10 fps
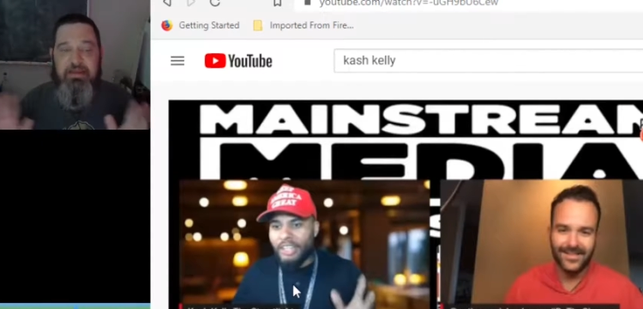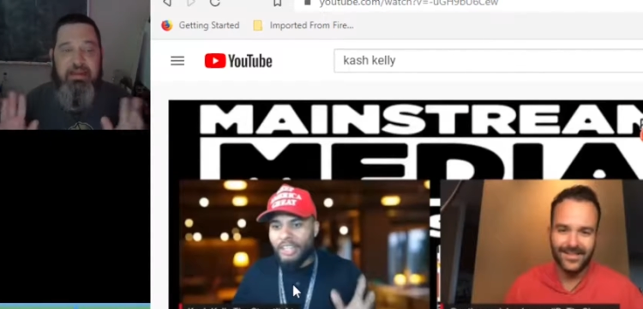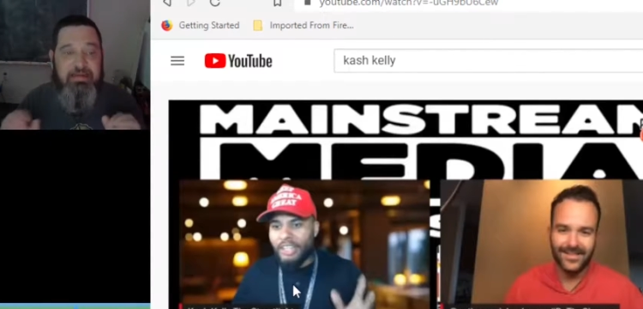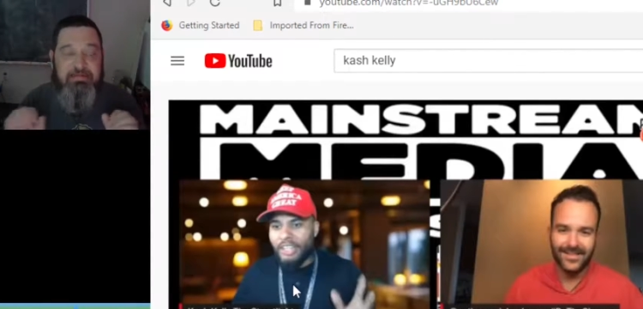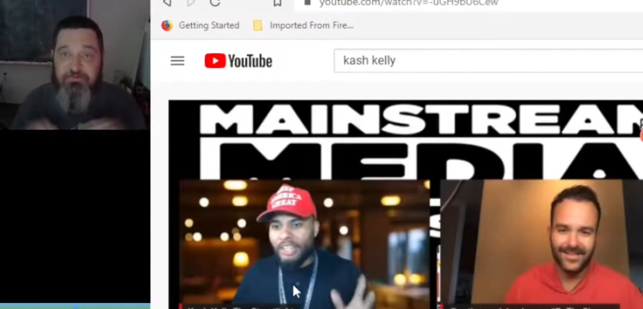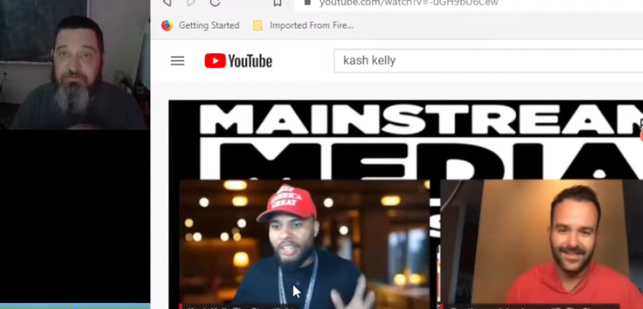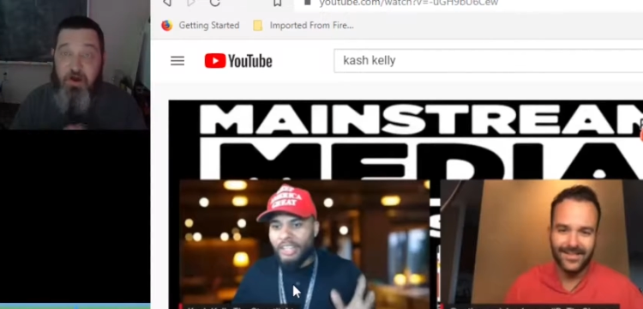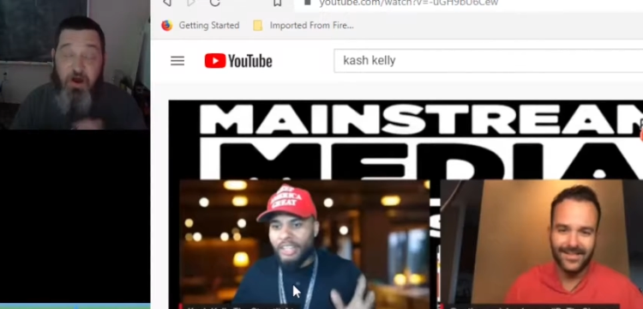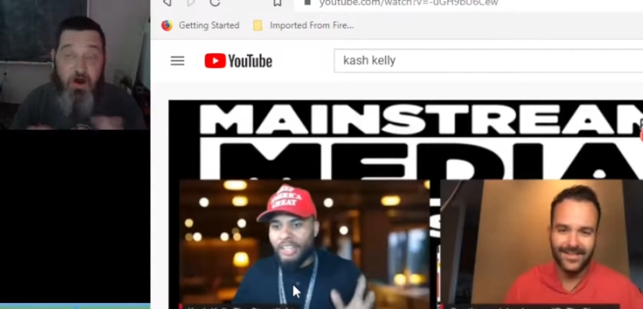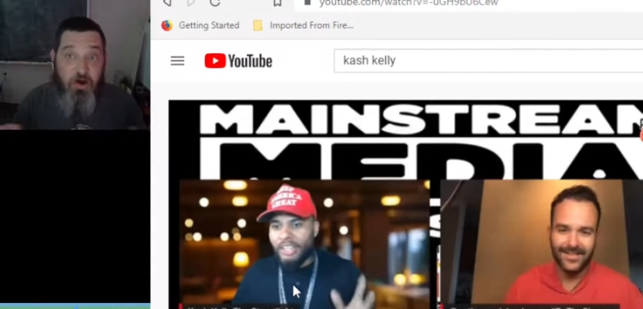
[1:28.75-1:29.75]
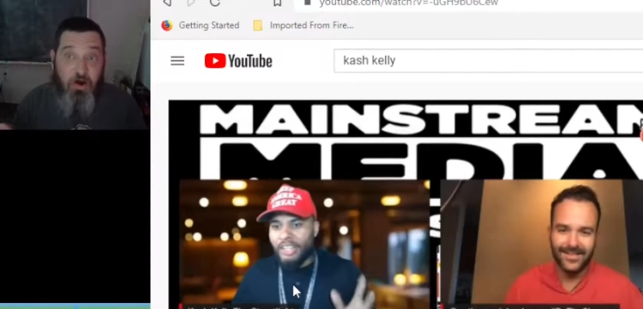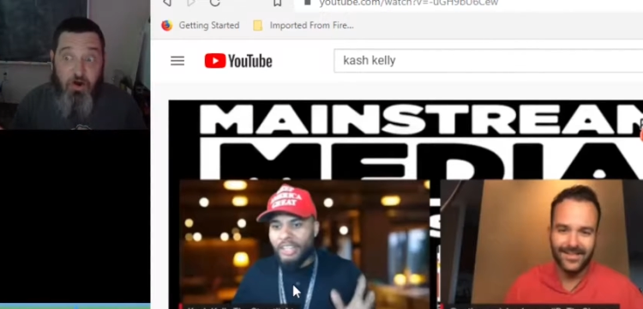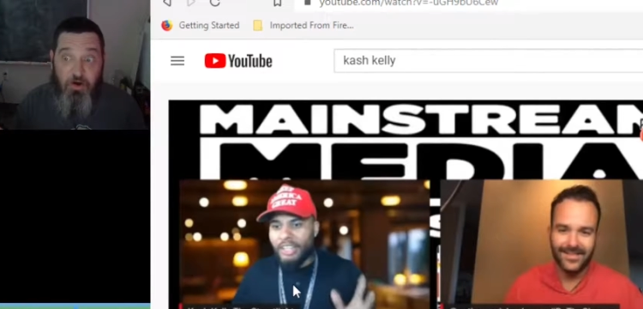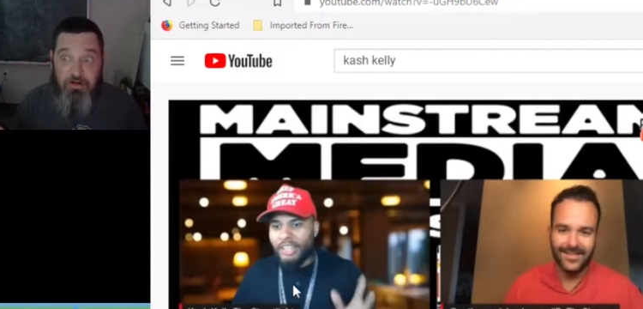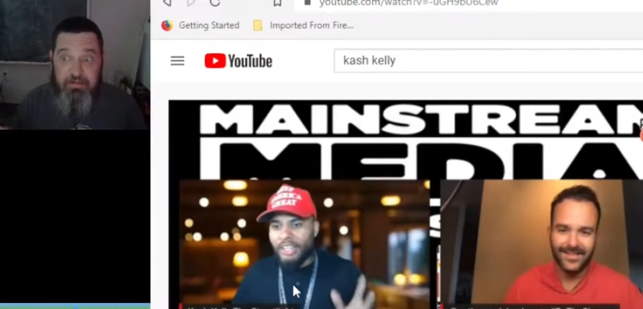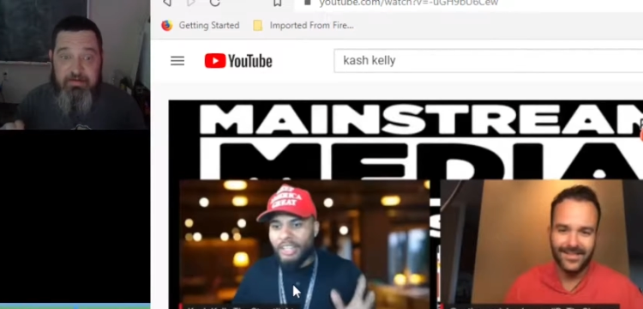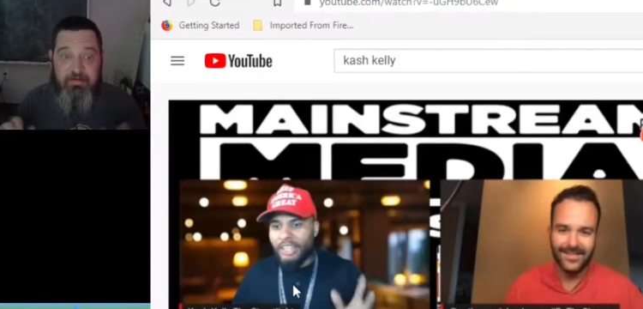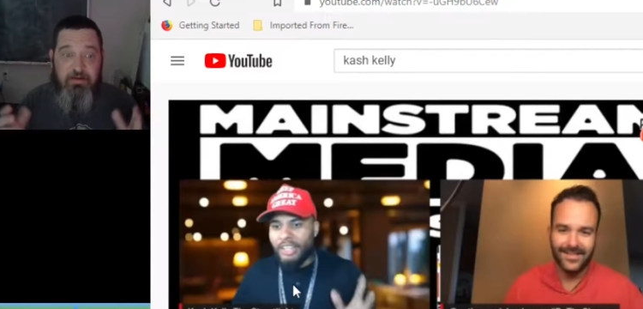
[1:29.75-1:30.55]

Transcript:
Speaker 1: The hands are all in it.